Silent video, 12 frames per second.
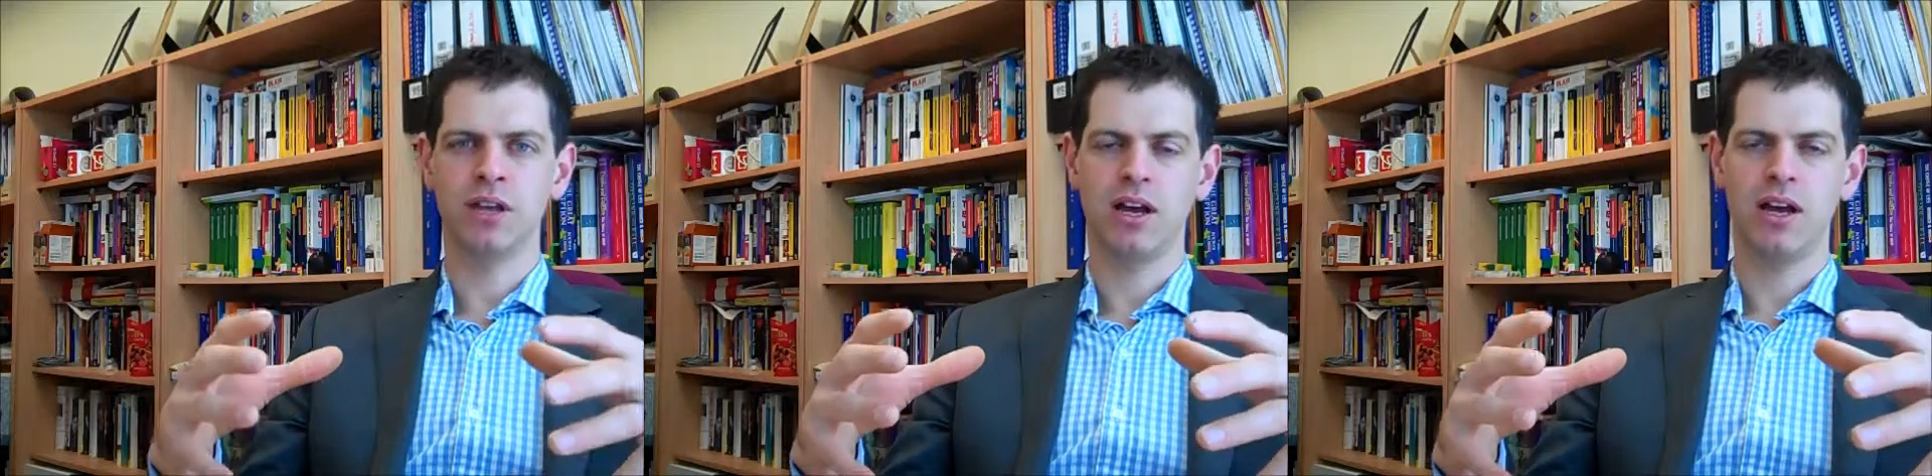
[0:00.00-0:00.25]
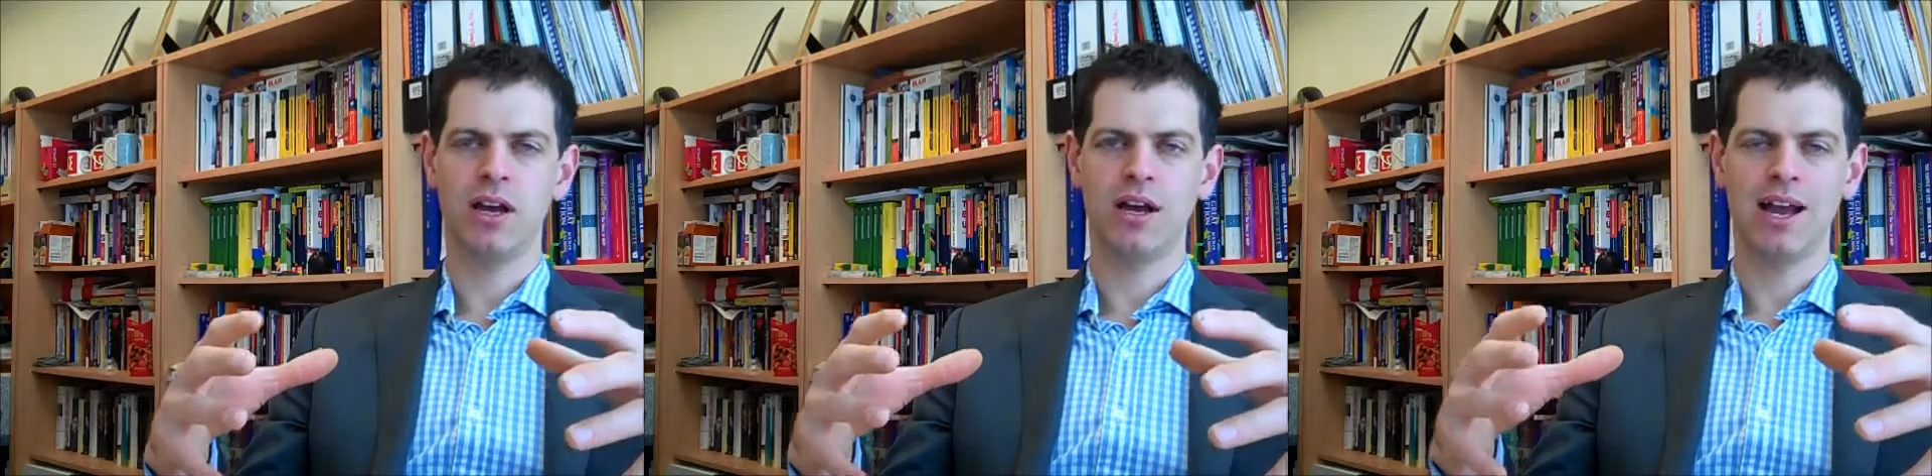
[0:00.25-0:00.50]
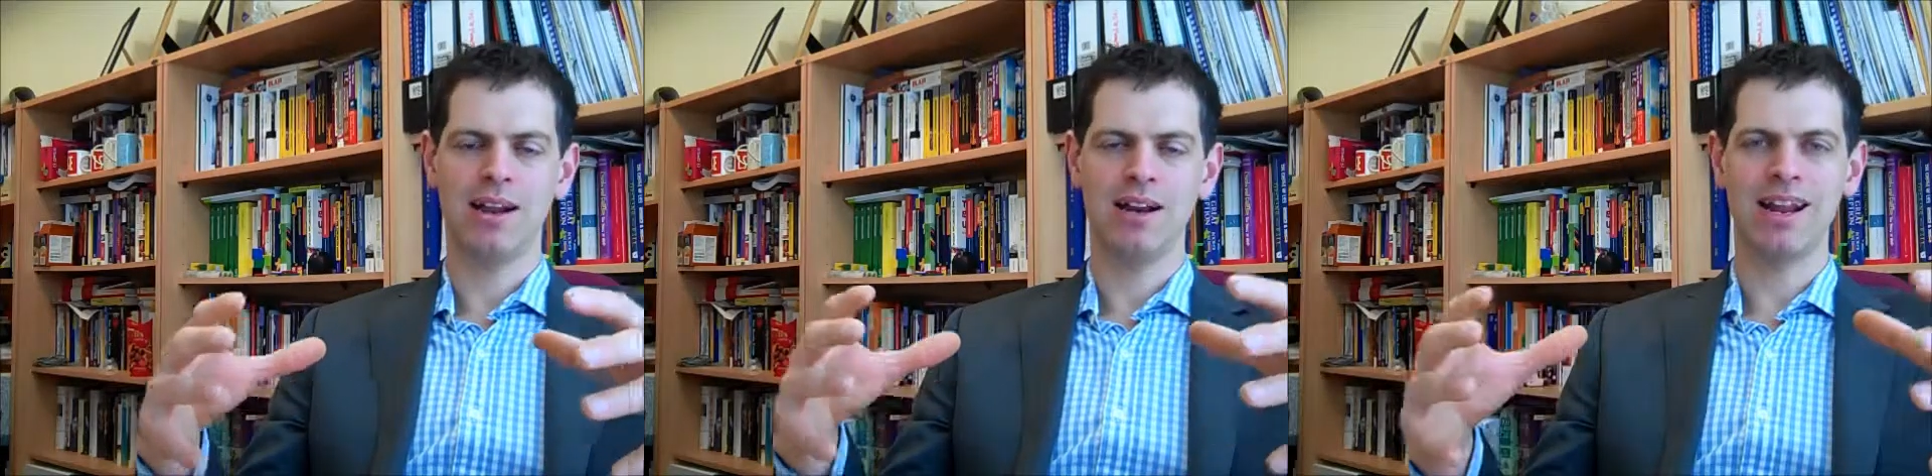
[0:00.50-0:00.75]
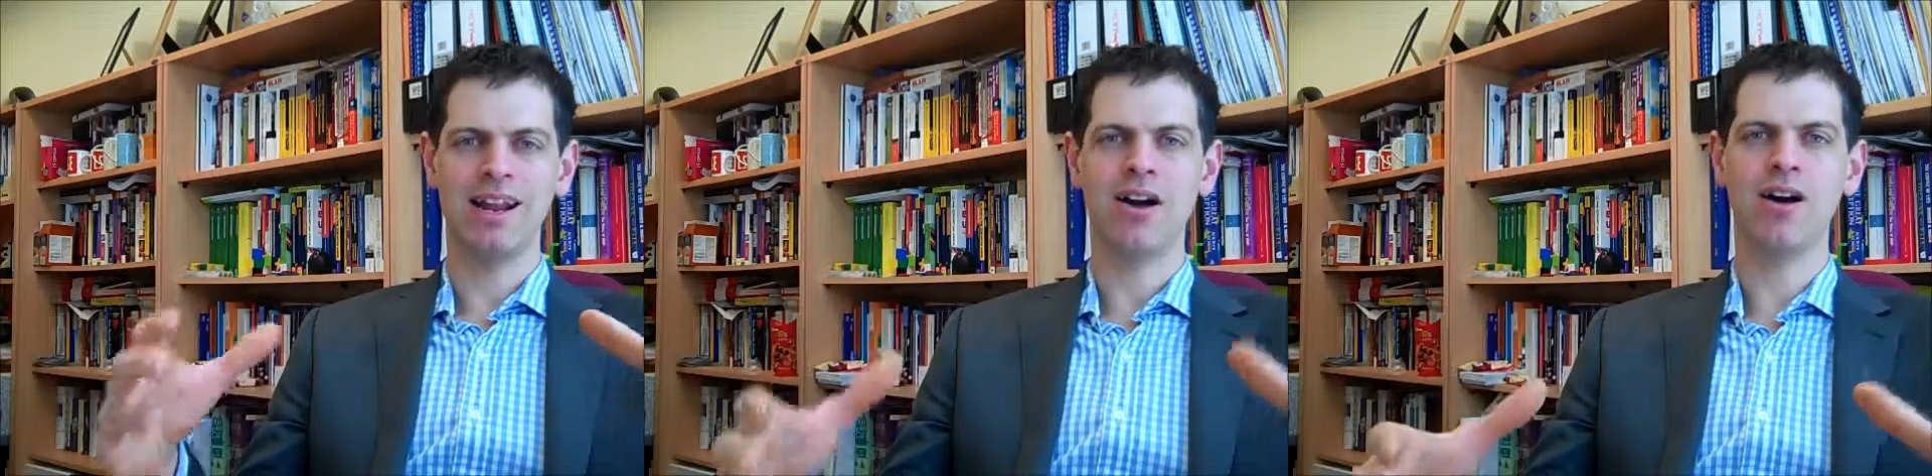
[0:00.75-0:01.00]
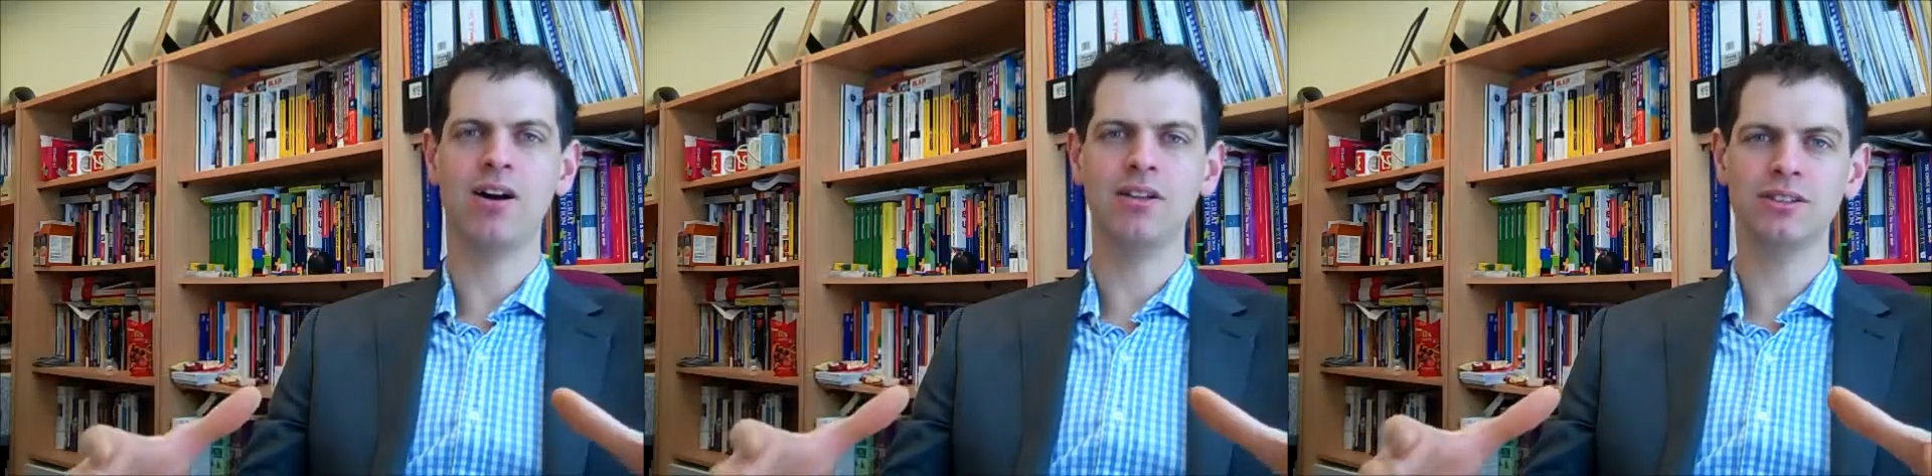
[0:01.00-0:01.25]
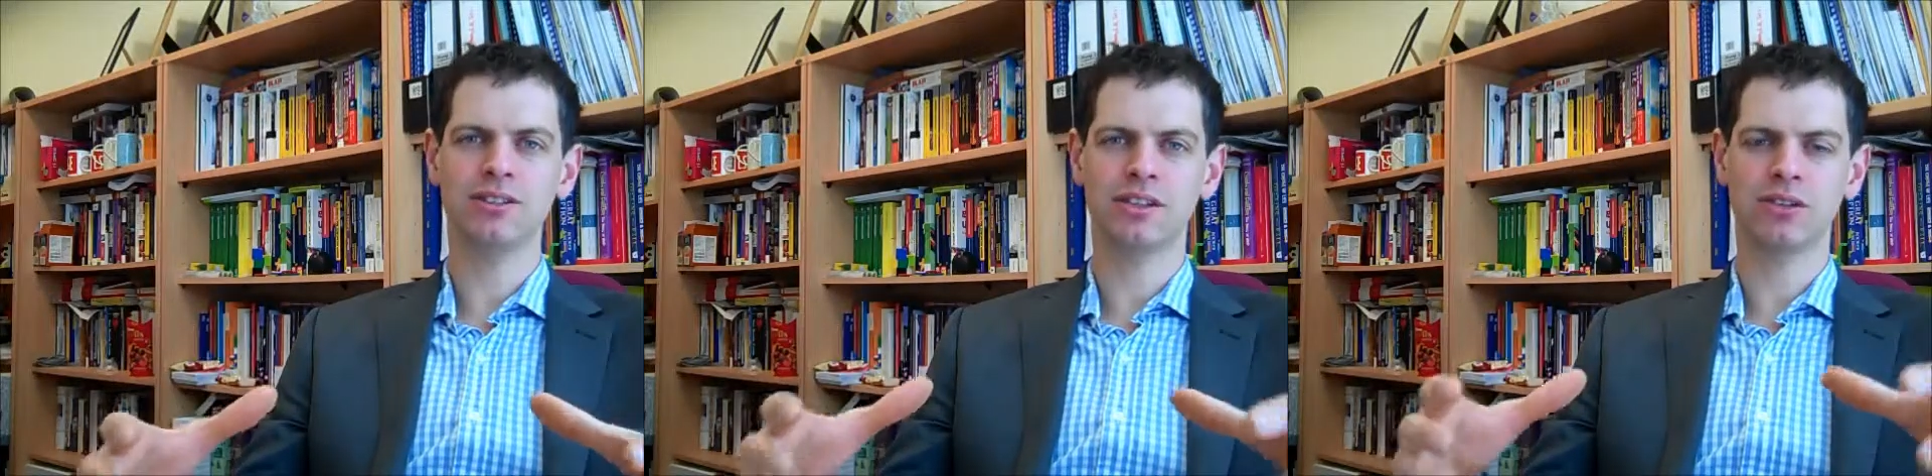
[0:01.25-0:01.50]
and
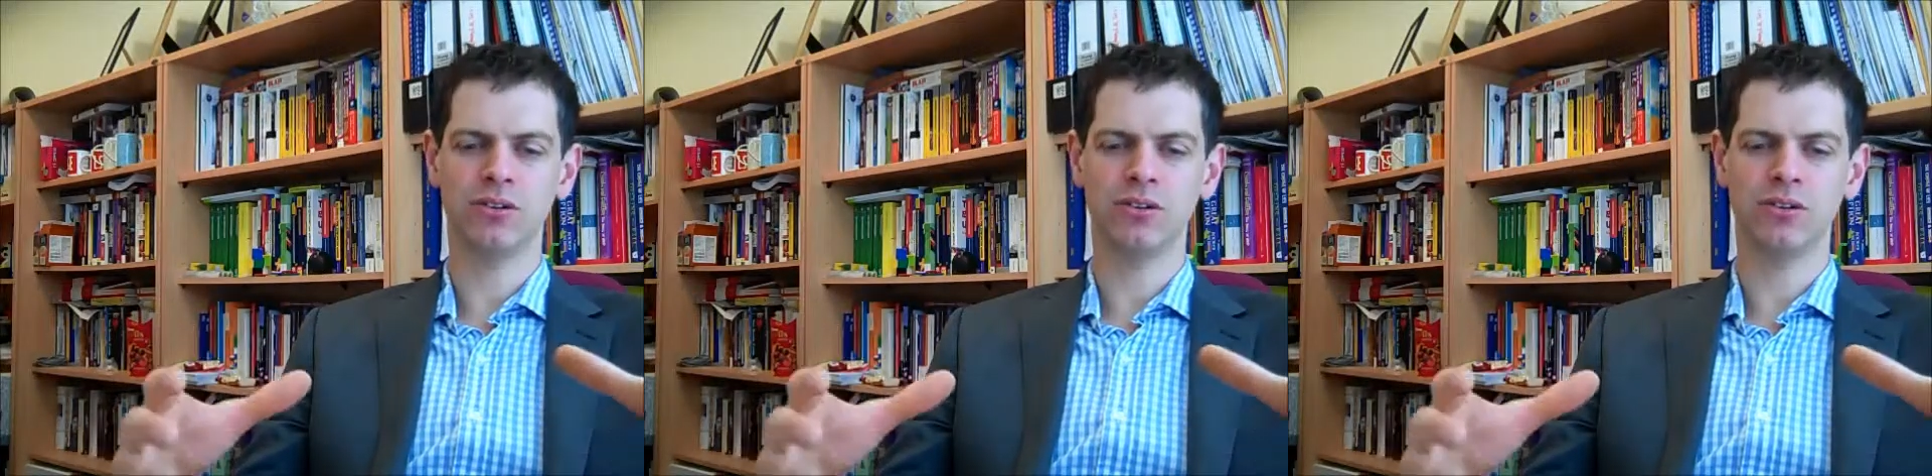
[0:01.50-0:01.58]
enhancing,